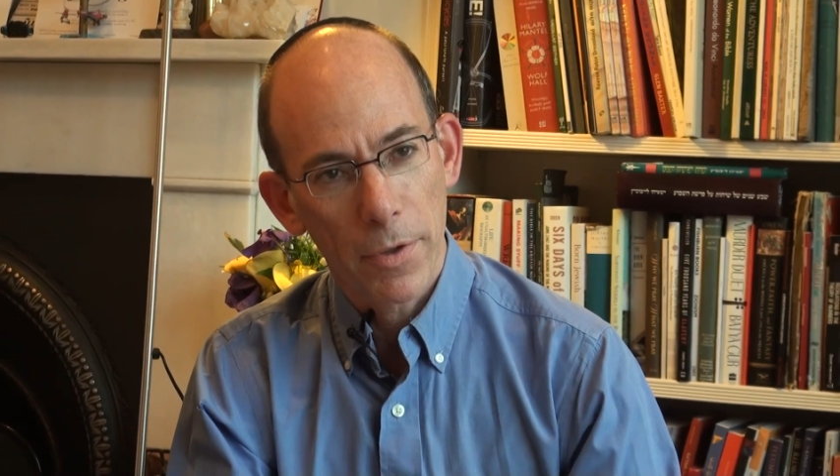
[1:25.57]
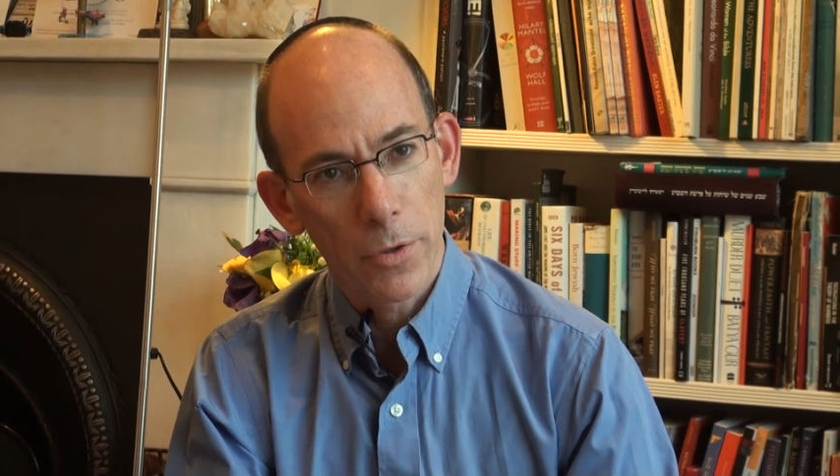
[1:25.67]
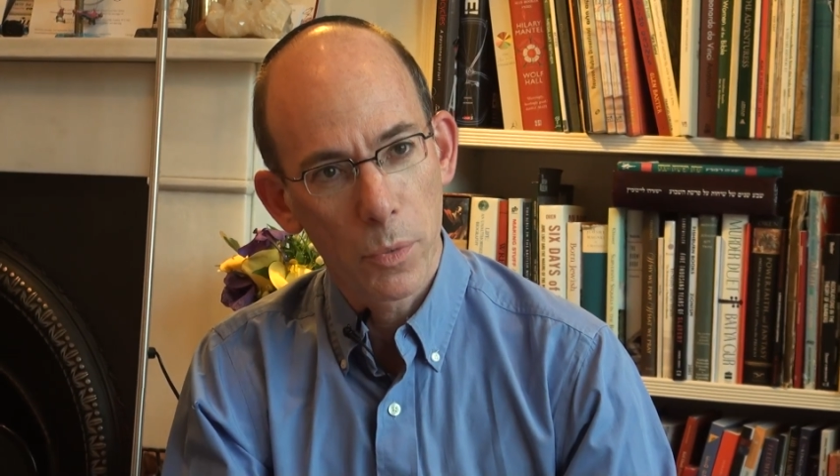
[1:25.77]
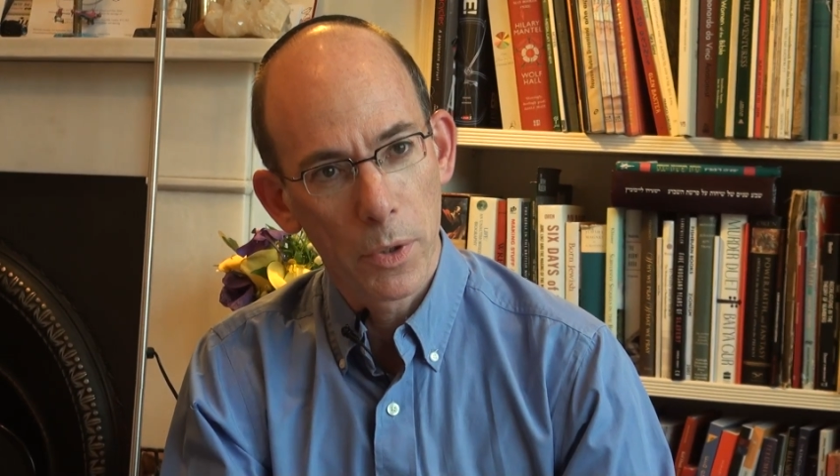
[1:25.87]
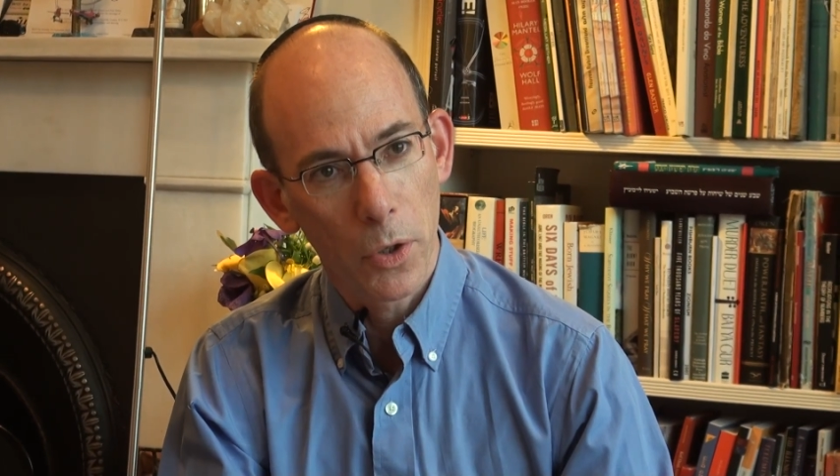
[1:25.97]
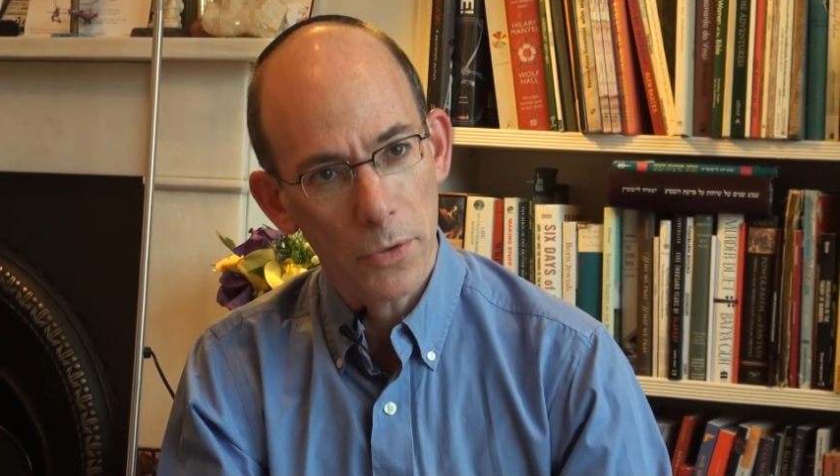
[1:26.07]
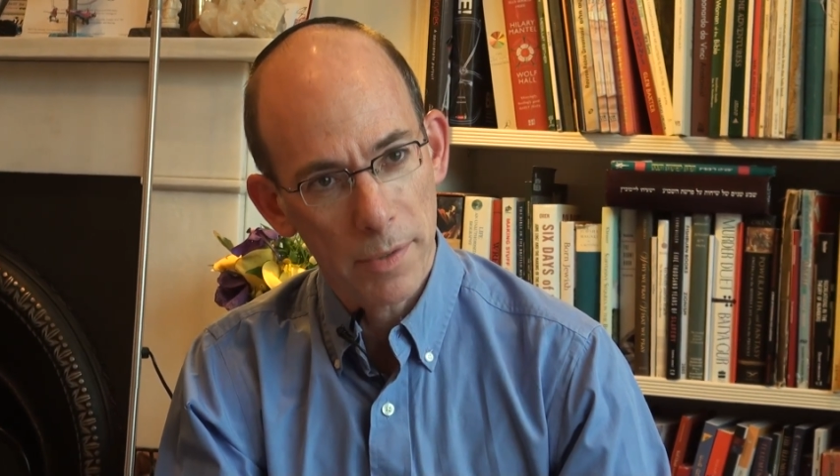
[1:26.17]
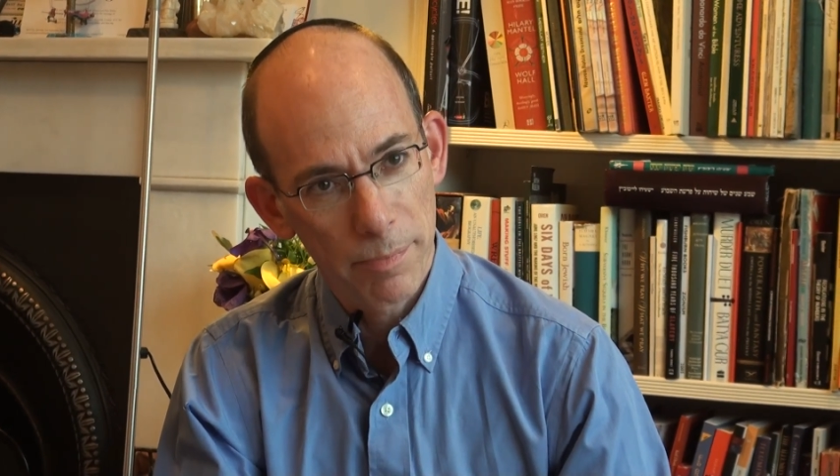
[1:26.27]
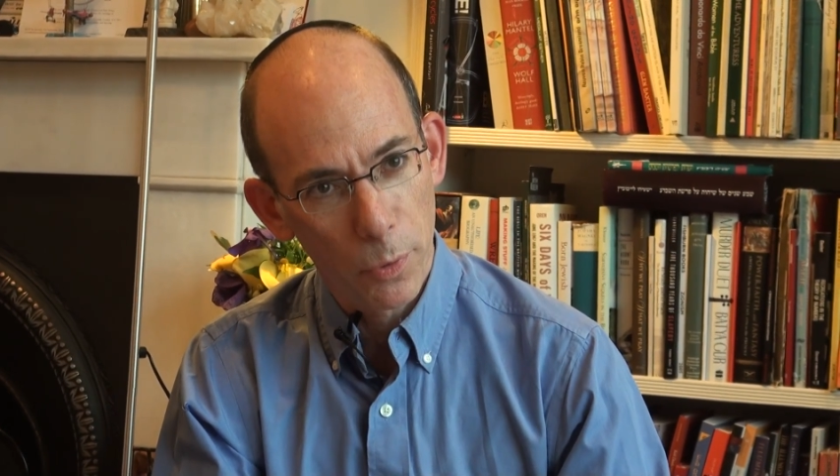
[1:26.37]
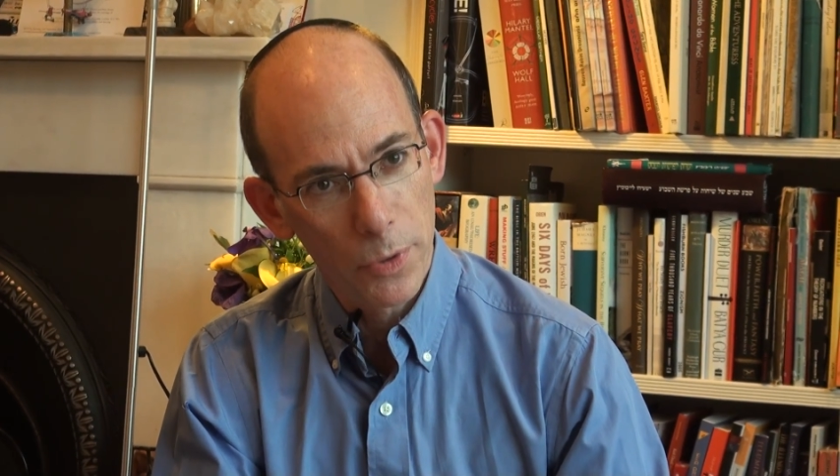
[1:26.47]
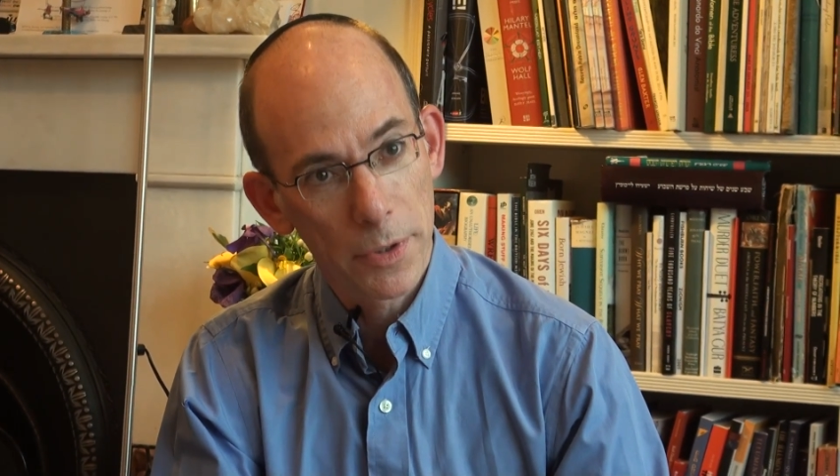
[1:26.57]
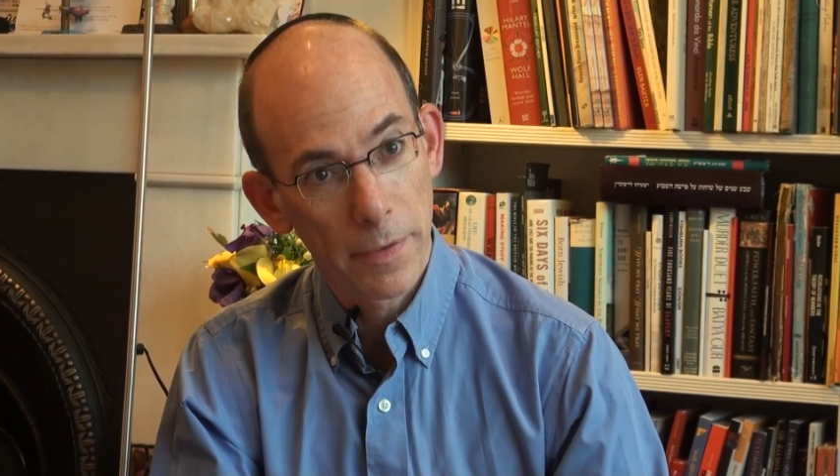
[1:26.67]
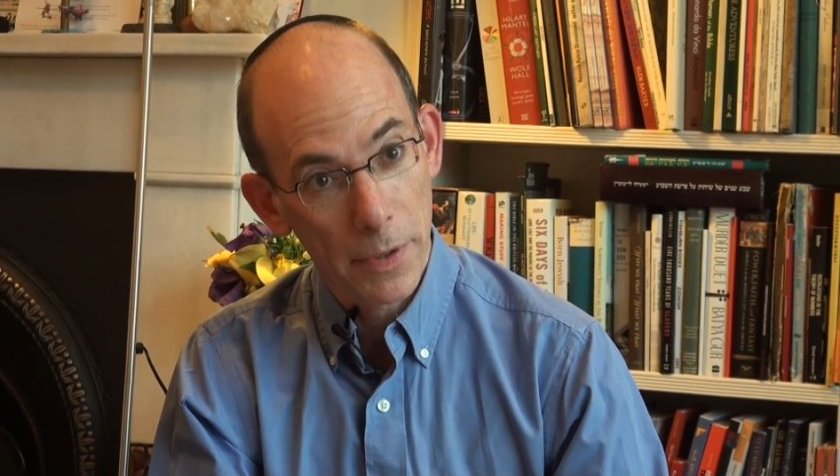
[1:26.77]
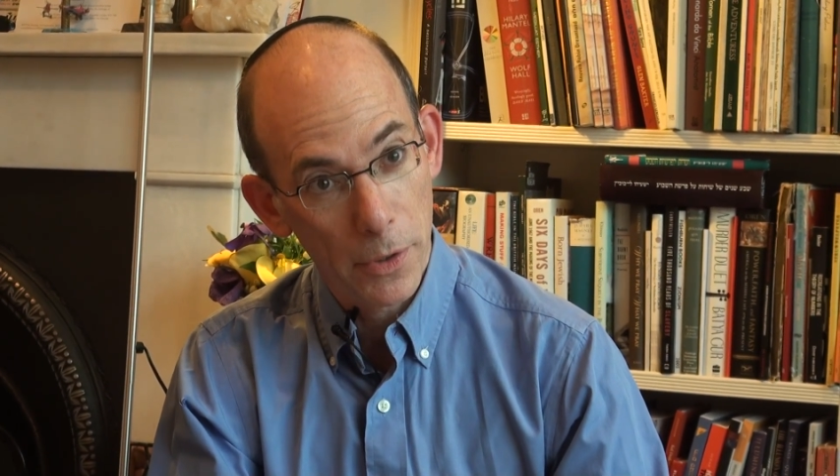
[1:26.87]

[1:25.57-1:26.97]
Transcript: those who are not supporters of the